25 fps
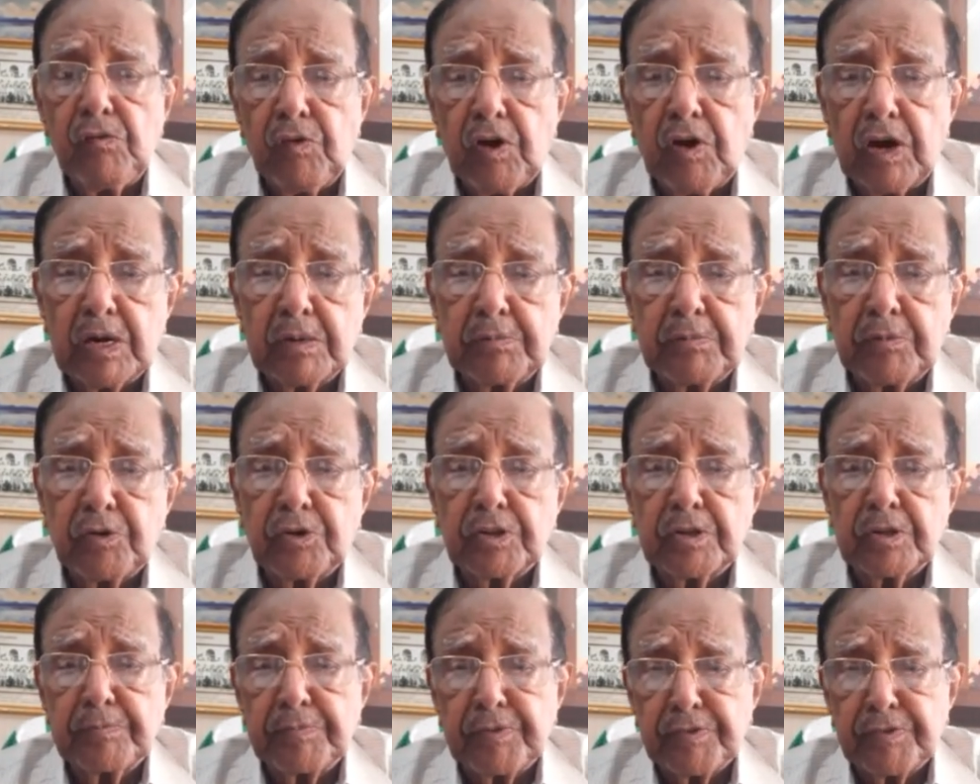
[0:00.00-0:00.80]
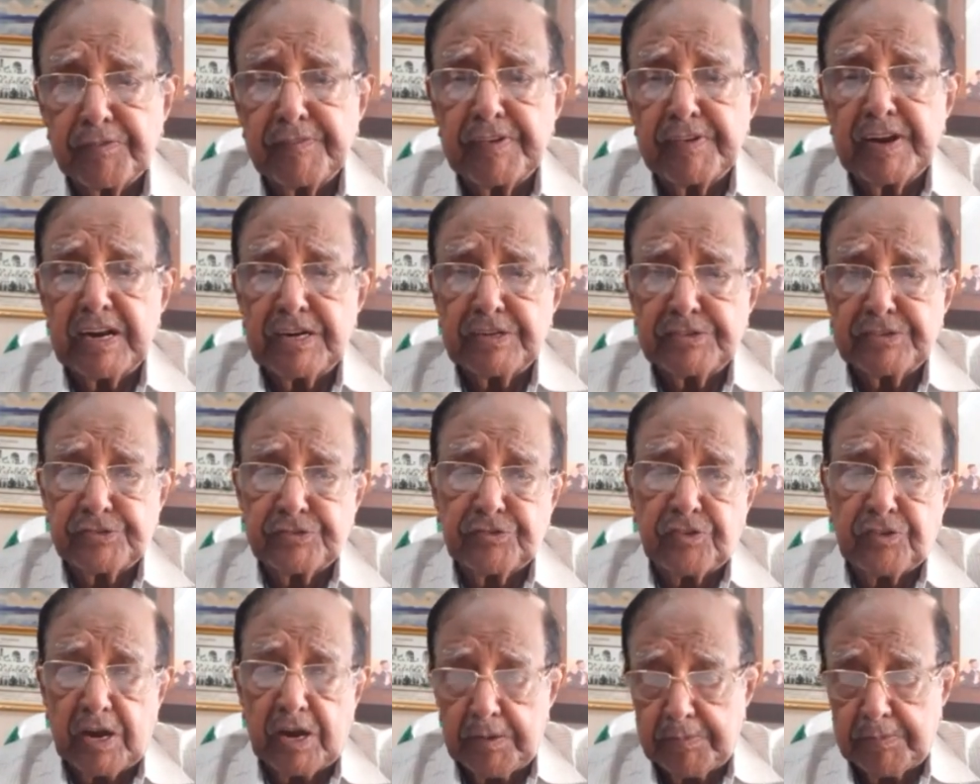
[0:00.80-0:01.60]
what about the prevalence
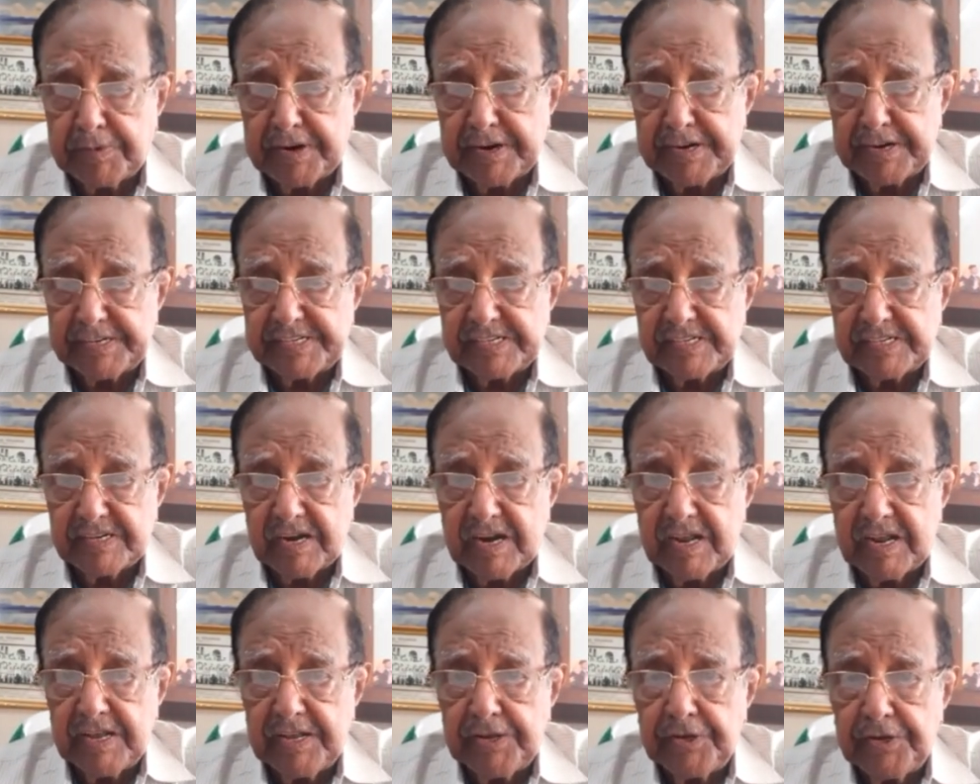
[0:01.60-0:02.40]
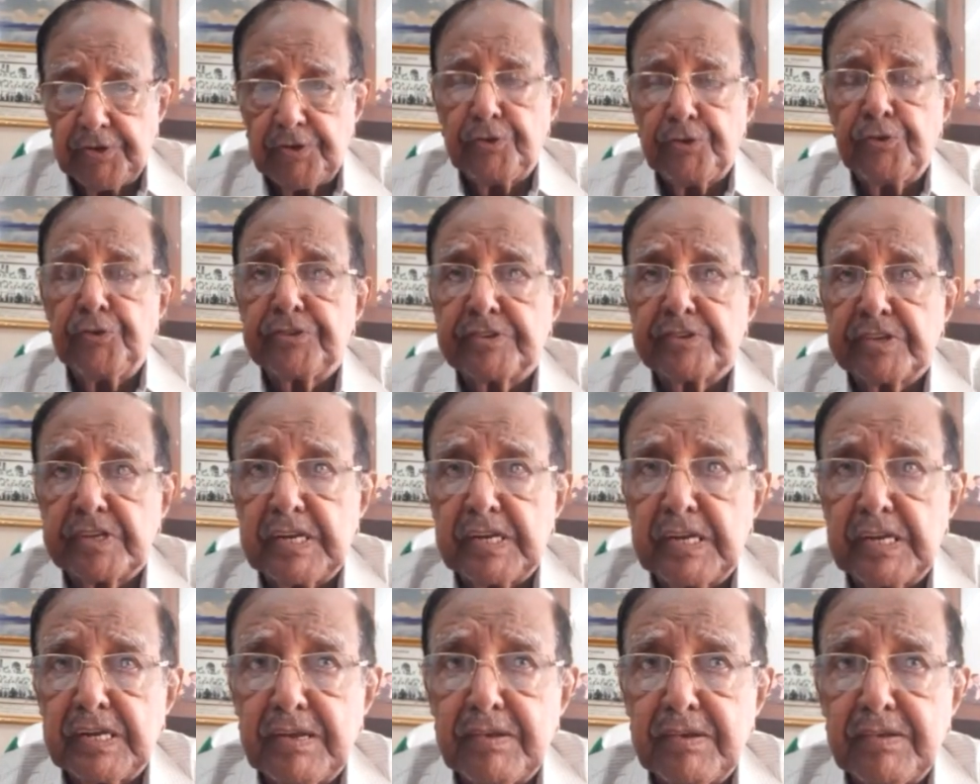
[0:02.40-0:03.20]
of hypertension? You
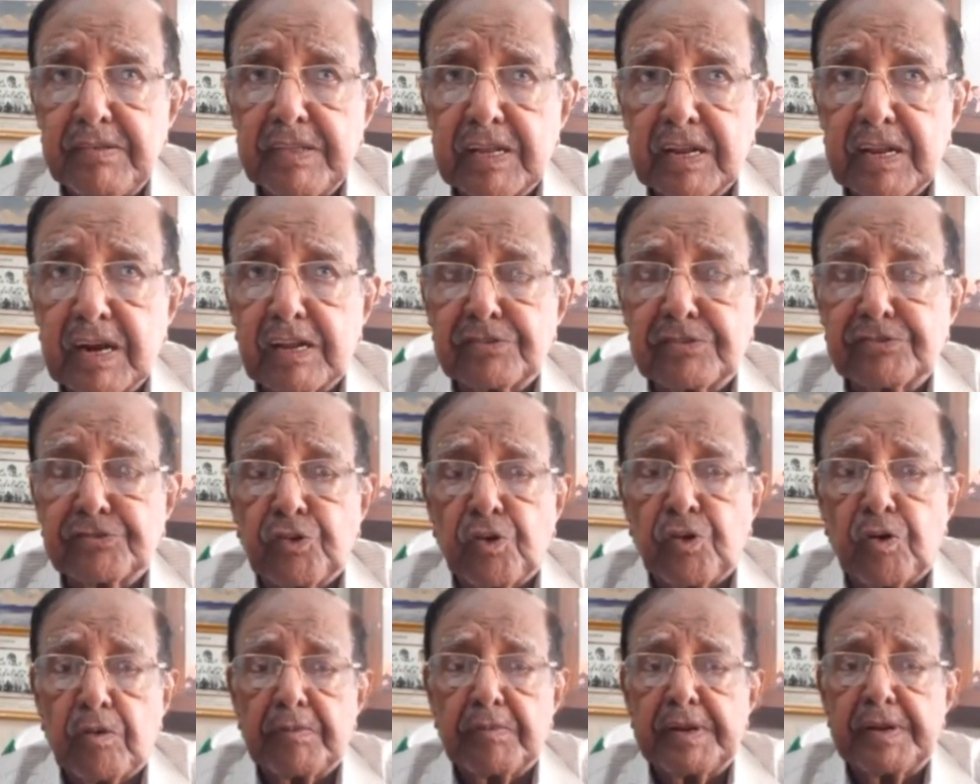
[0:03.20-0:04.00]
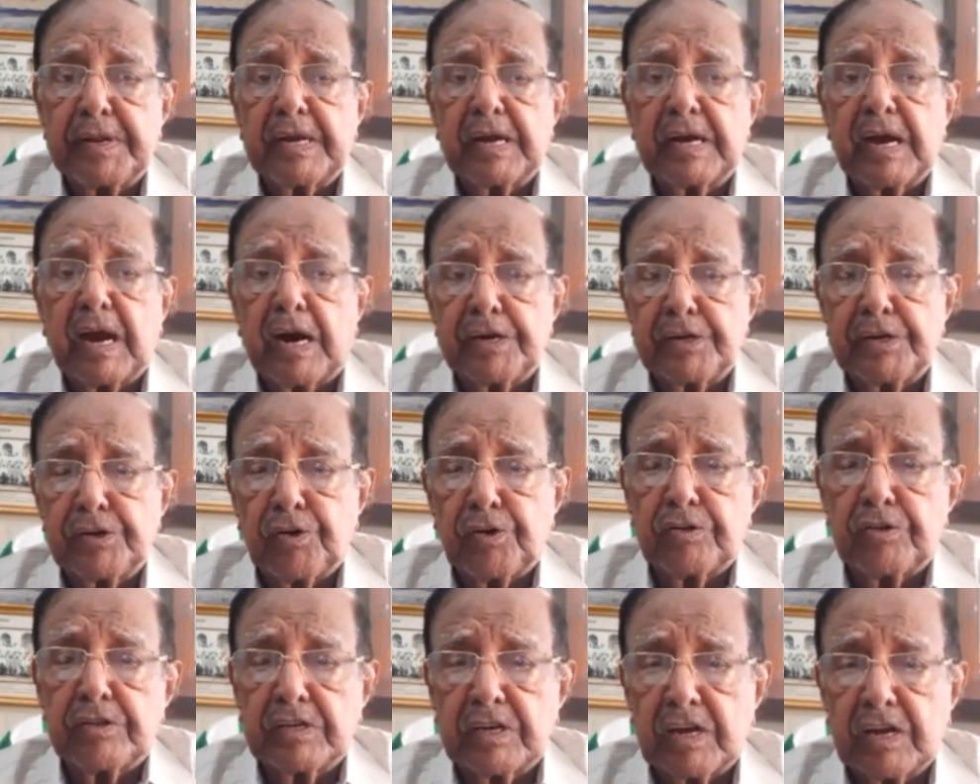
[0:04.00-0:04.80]
see, there are so many
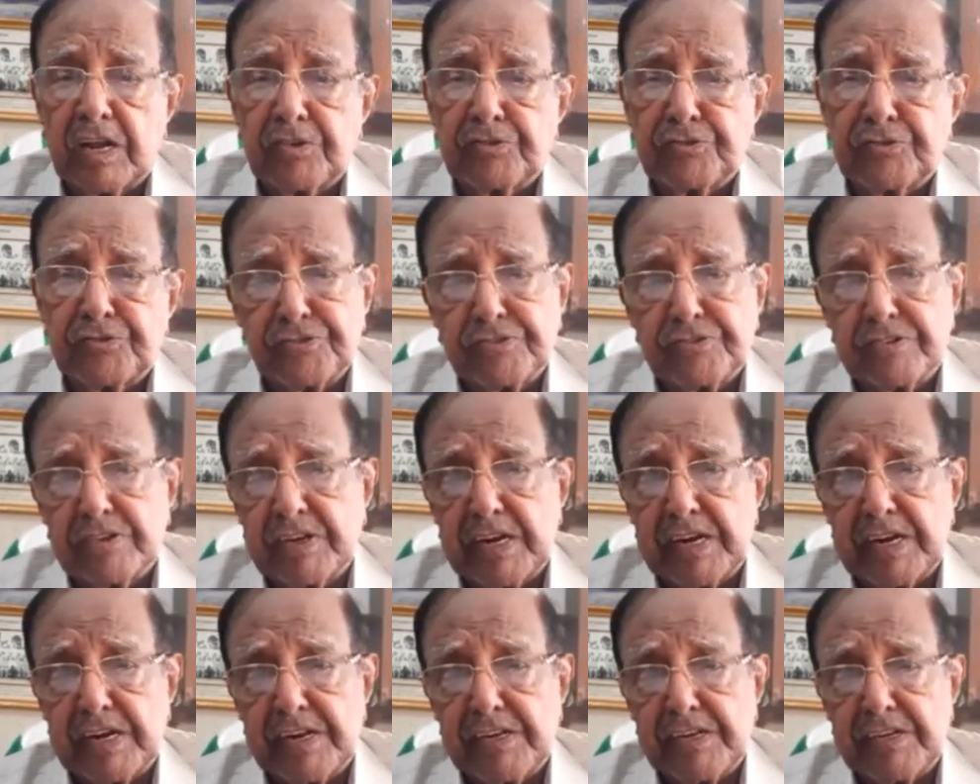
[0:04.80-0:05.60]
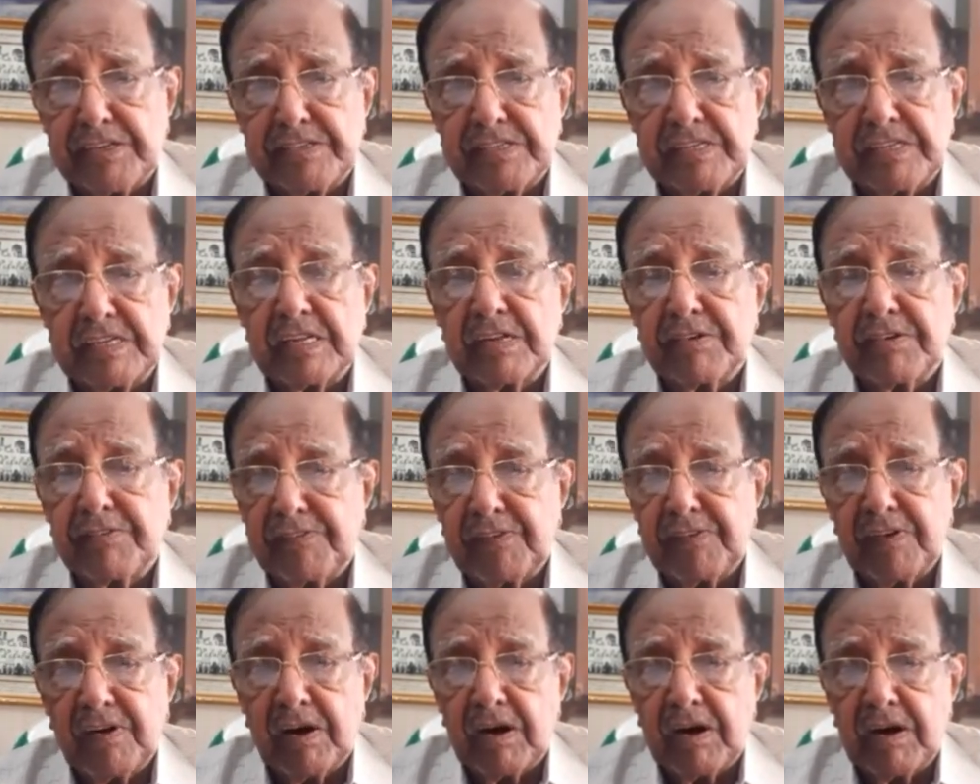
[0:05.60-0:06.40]
cardiological societies in the
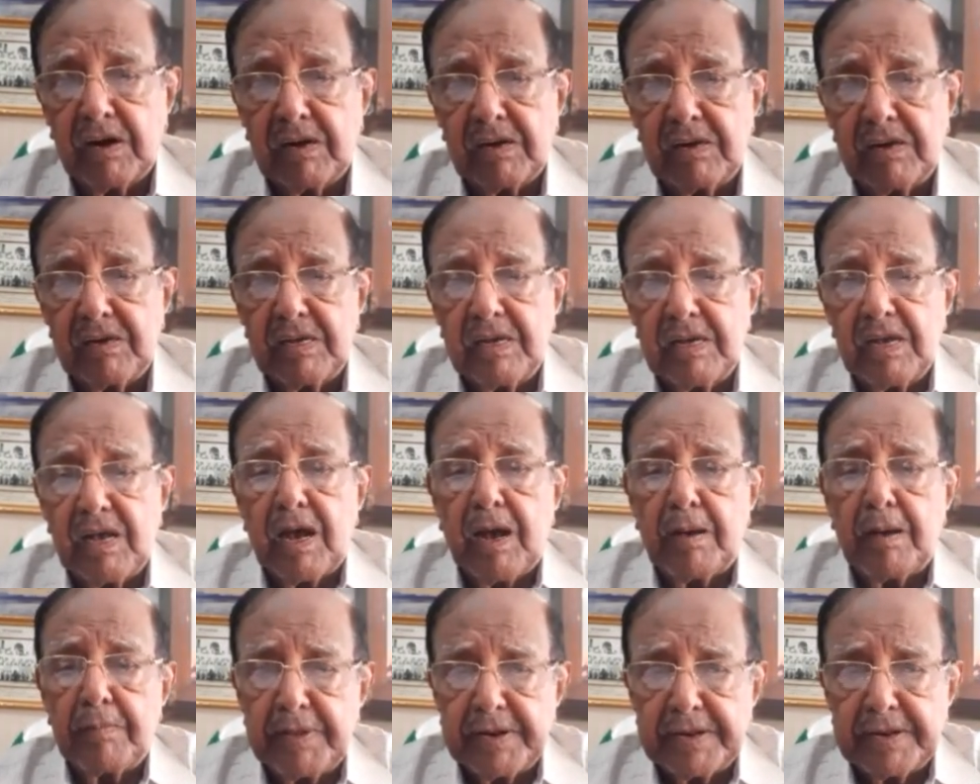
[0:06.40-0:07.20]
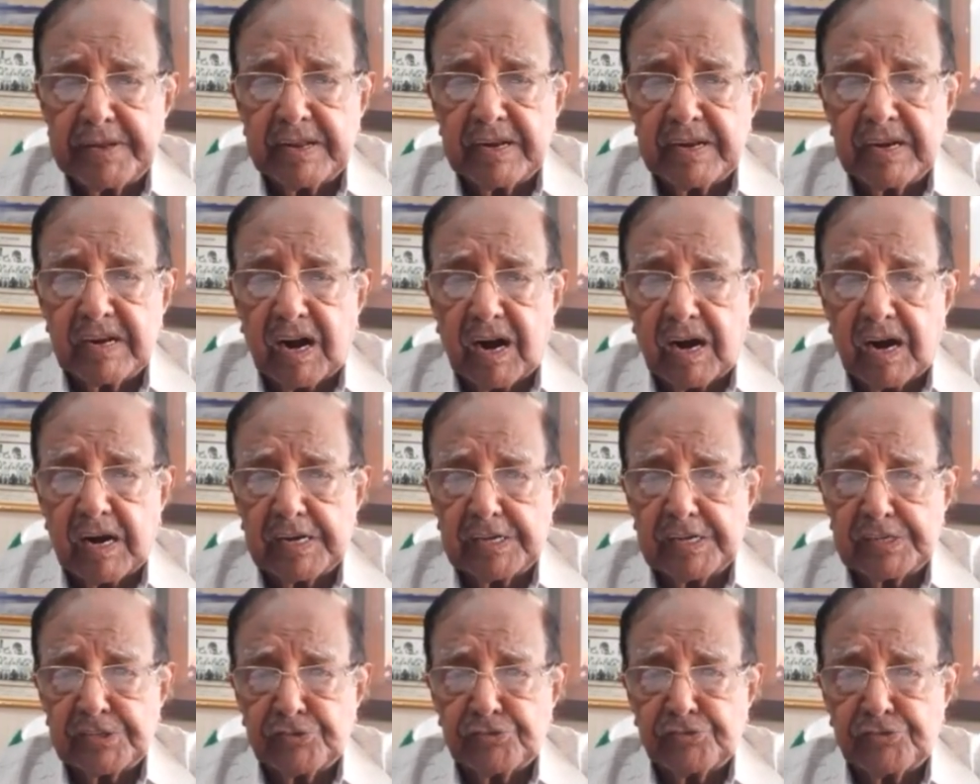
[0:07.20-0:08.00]
world: American
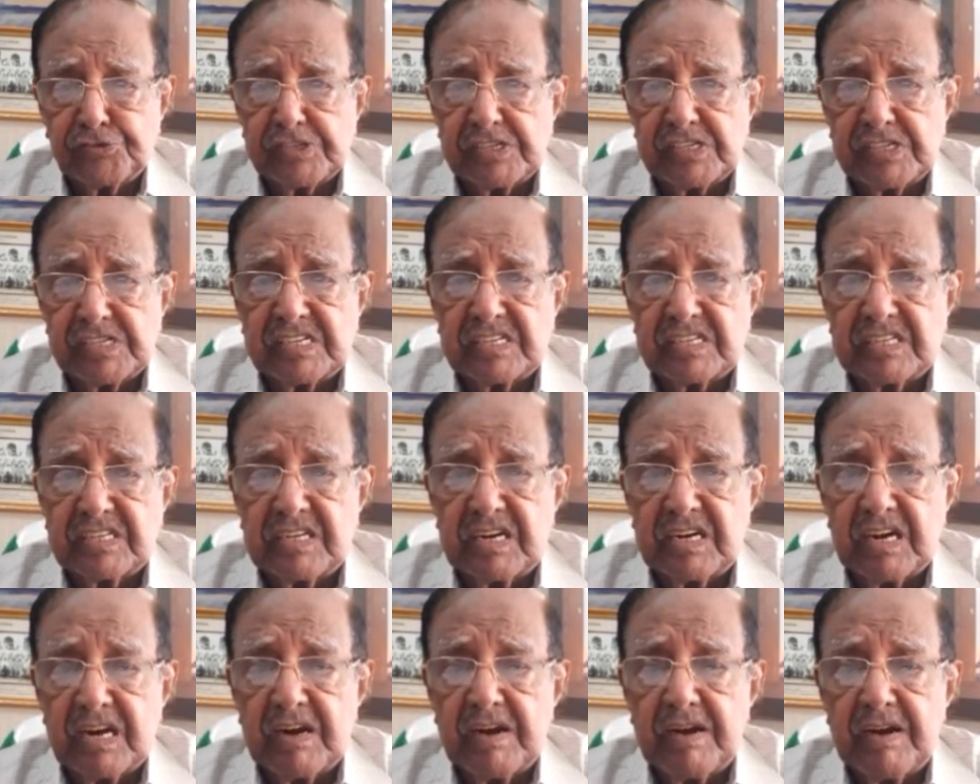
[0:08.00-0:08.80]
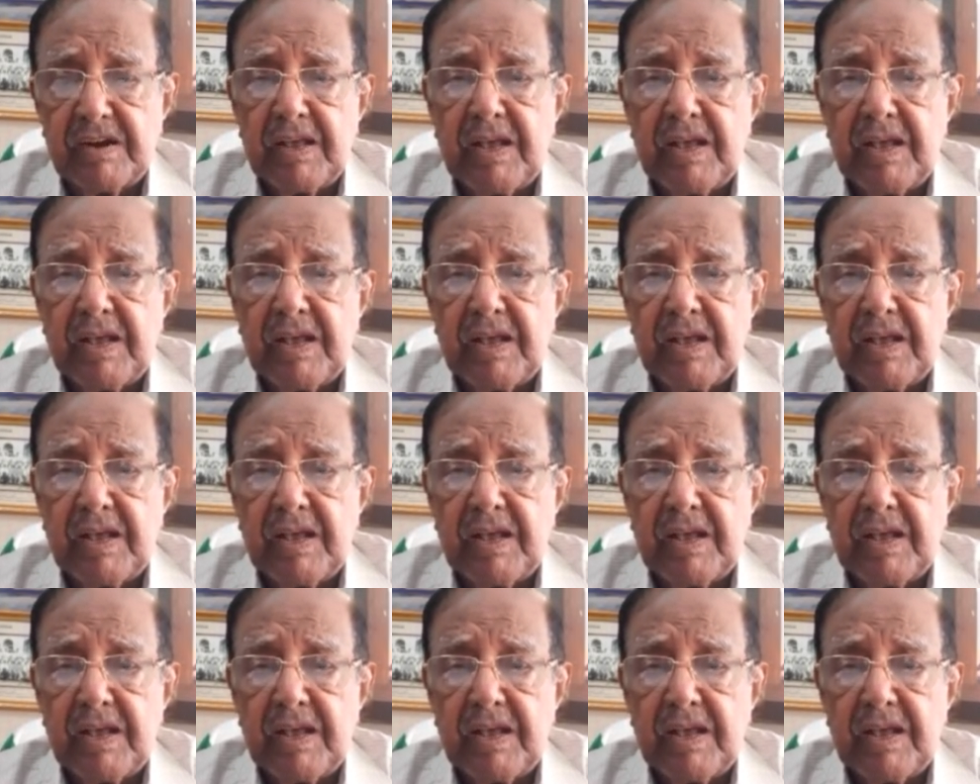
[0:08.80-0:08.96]
Heart Association,